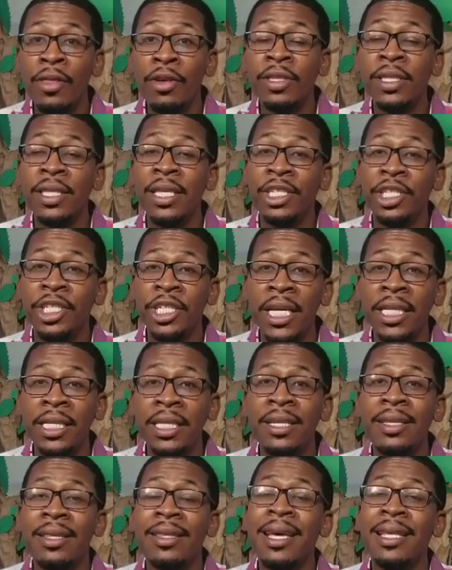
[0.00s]

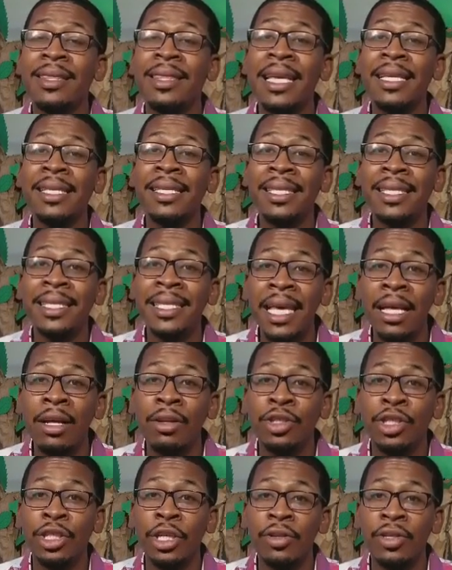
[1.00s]
suggested that they sell
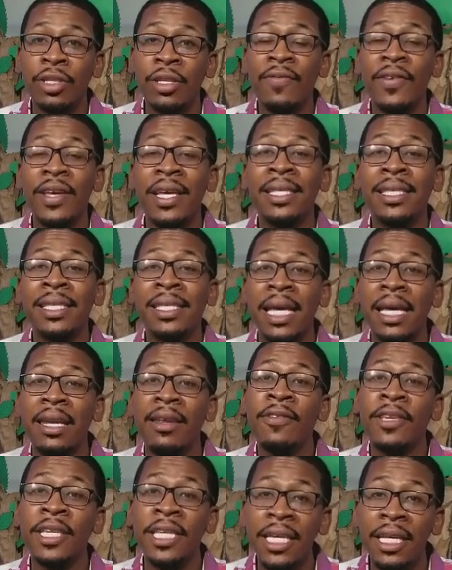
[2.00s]
Joseph instead
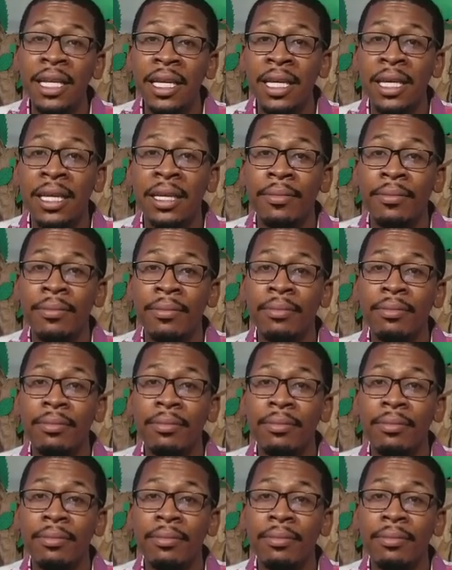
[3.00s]
of killing him?